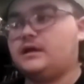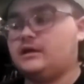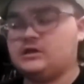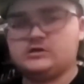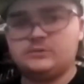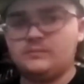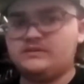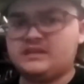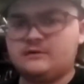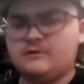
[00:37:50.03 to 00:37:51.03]
either to
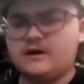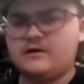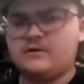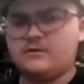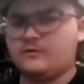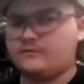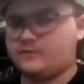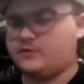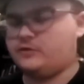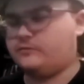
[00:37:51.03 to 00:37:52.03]
Movies Anywhere or
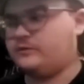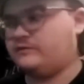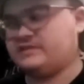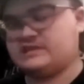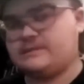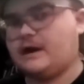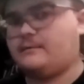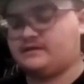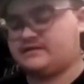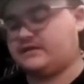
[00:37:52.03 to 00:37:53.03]
Vudu if it's like
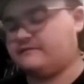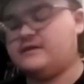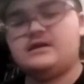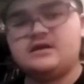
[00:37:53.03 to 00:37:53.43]
Paramount stuff.